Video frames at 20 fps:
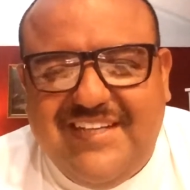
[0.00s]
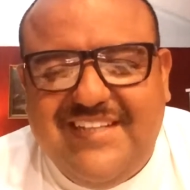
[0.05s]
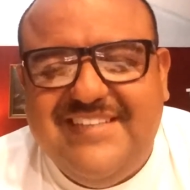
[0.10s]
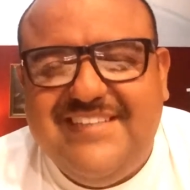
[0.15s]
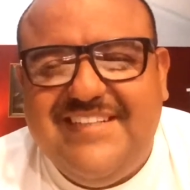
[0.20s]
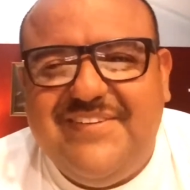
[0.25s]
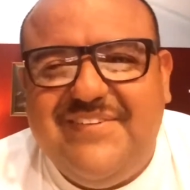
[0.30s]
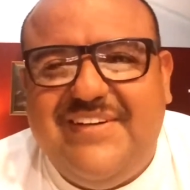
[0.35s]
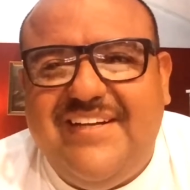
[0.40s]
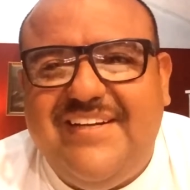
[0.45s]
I'll get
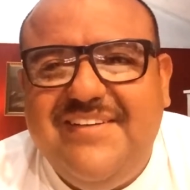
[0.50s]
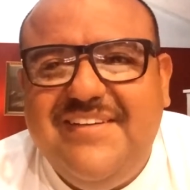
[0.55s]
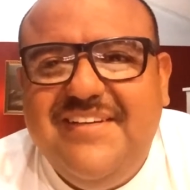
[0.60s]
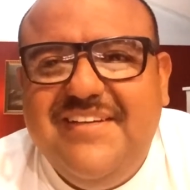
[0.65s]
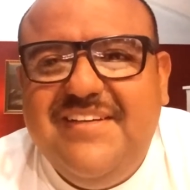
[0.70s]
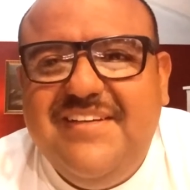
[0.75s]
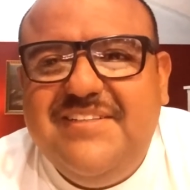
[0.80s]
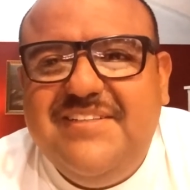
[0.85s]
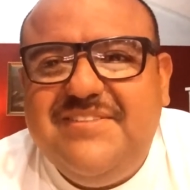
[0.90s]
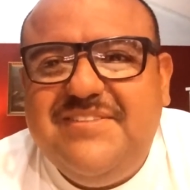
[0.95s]
into that right now.
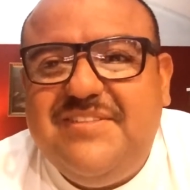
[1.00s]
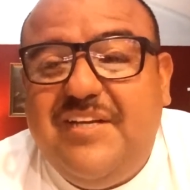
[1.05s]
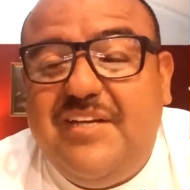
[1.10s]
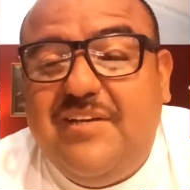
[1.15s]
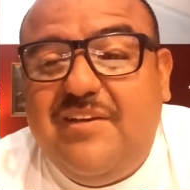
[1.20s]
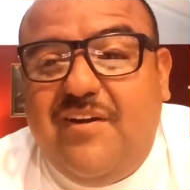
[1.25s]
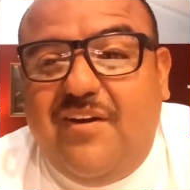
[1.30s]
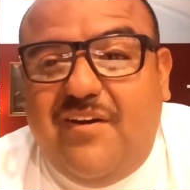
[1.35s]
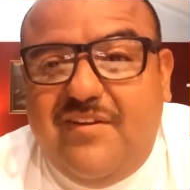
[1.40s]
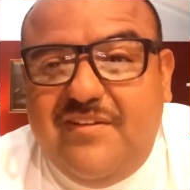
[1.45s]
So
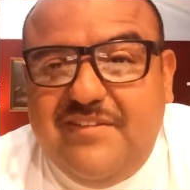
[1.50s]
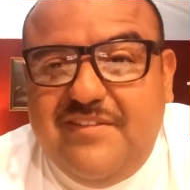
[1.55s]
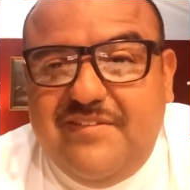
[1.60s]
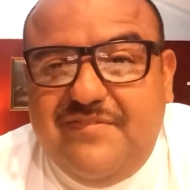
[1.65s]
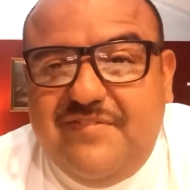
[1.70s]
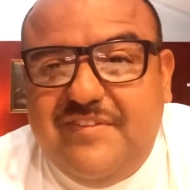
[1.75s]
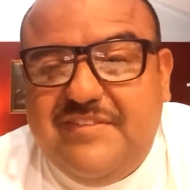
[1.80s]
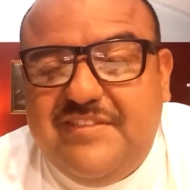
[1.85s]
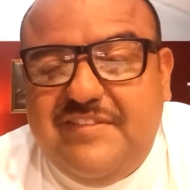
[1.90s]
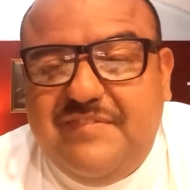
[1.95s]
I
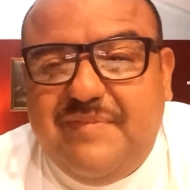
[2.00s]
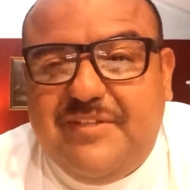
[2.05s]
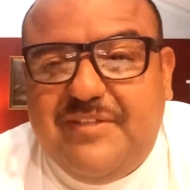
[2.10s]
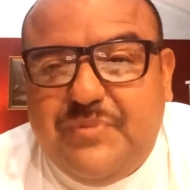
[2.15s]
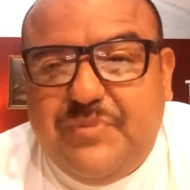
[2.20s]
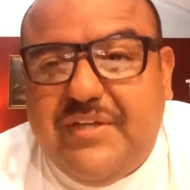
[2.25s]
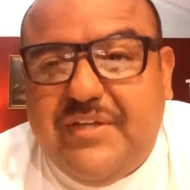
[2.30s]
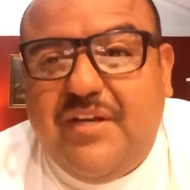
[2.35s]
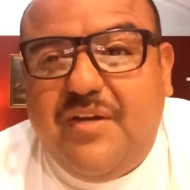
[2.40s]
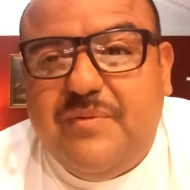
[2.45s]
called to see if my
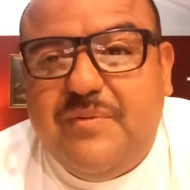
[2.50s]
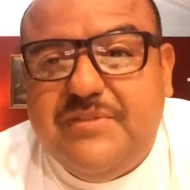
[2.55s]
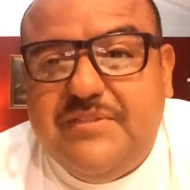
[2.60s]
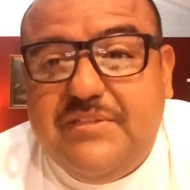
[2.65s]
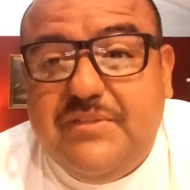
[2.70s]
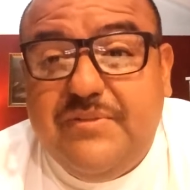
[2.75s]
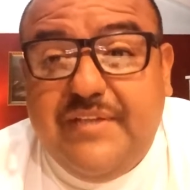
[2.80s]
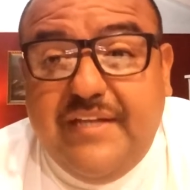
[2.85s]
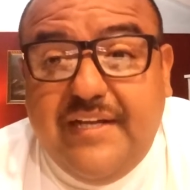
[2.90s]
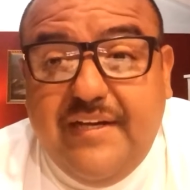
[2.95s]
TWIC card was
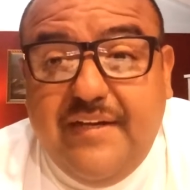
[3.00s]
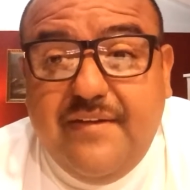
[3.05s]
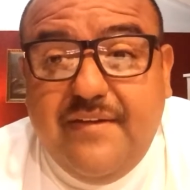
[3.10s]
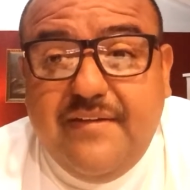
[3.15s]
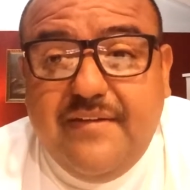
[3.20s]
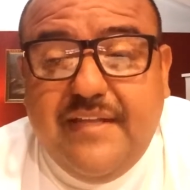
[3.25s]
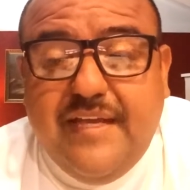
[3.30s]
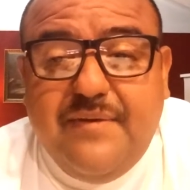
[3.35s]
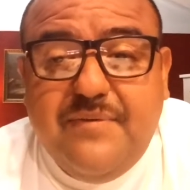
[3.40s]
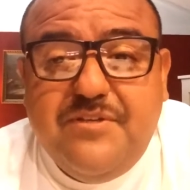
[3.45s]
still
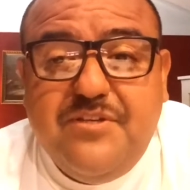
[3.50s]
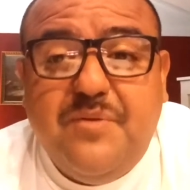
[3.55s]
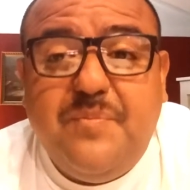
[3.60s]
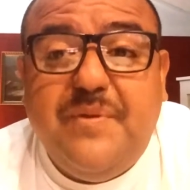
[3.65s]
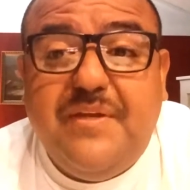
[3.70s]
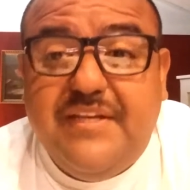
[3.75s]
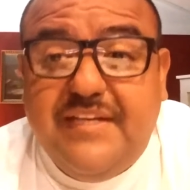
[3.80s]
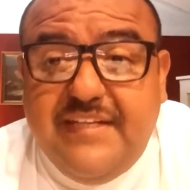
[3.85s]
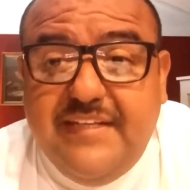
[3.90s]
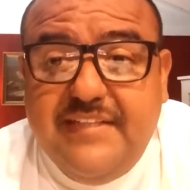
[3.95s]
there. They
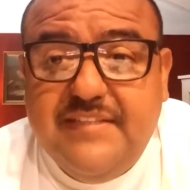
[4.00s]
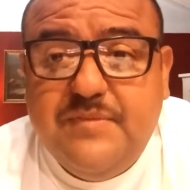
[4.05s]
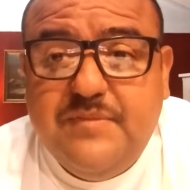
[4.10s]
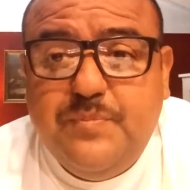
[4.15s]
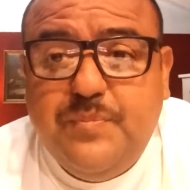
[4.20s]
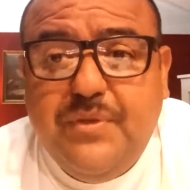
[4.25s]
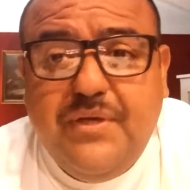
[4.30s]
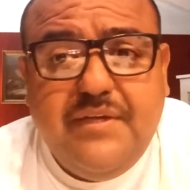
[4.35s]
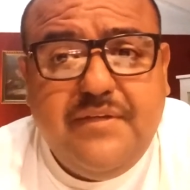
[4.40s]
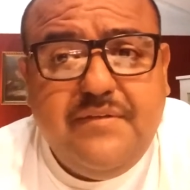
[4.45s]
told me it is,
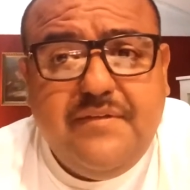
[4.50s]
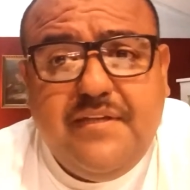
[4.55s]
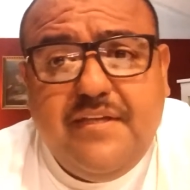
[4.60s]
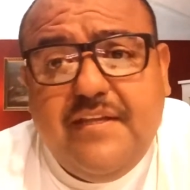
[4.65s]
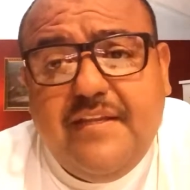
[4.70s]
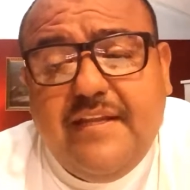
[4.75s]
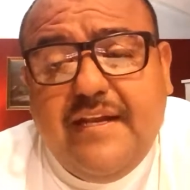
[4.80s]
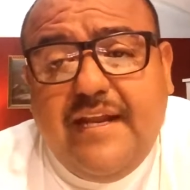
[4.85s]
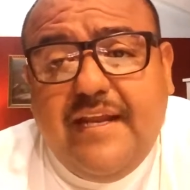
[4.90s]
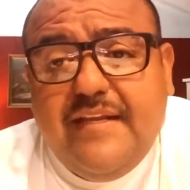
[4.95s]
but
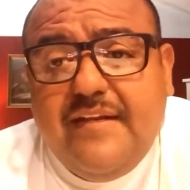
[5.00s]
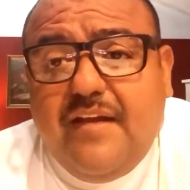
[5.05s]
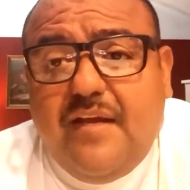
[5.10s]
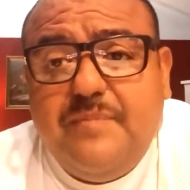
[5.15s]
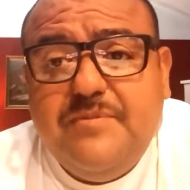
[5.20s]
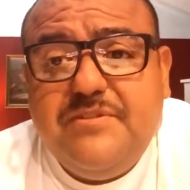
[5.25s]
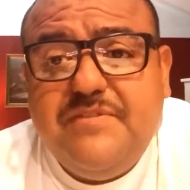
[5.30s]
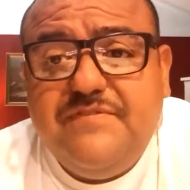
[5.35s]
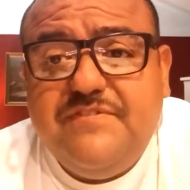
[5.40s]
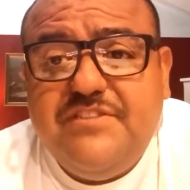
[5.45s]
that I had the
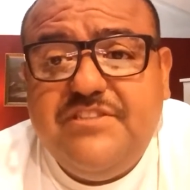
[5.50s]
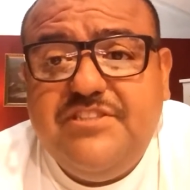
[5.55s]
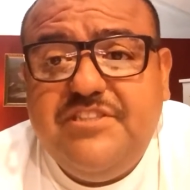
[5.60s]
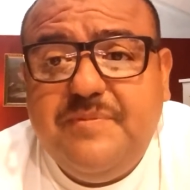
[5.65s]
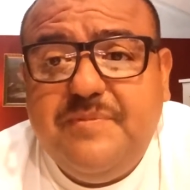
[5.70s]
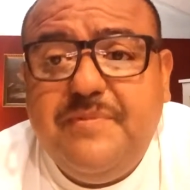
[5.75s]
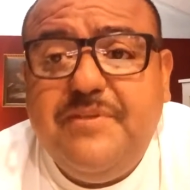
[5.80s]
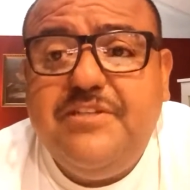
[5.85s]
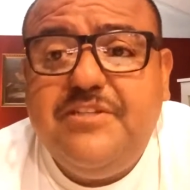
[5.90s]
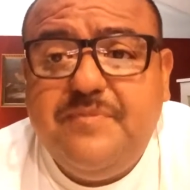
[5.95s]
option of just
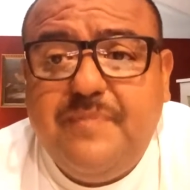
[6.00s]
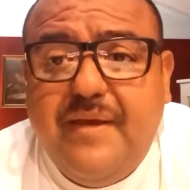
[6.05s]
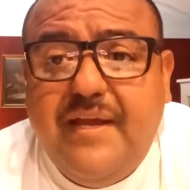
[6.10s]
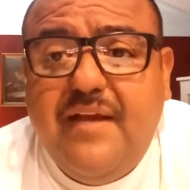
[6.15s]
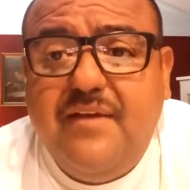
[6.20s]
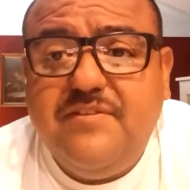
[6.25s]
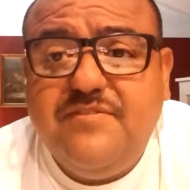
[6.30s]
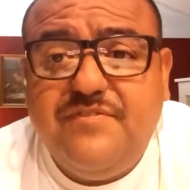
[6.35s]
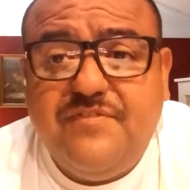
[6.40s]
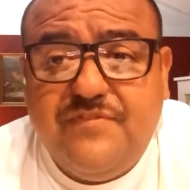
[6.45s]
shipping it to my
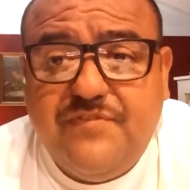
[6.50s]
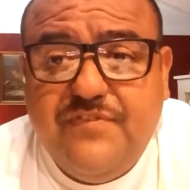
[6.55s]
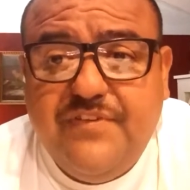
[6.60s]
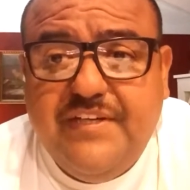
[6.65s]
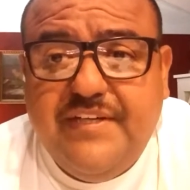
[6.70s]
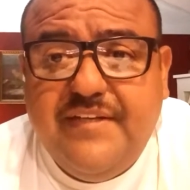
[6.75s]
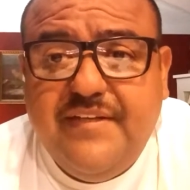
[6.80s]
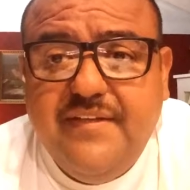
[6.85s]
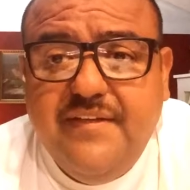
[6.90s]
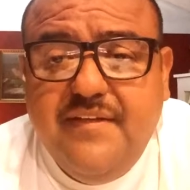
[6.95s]
house for
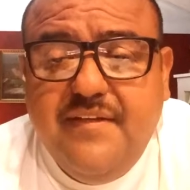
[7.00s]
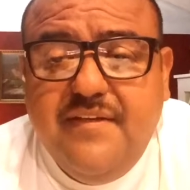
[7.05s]
free.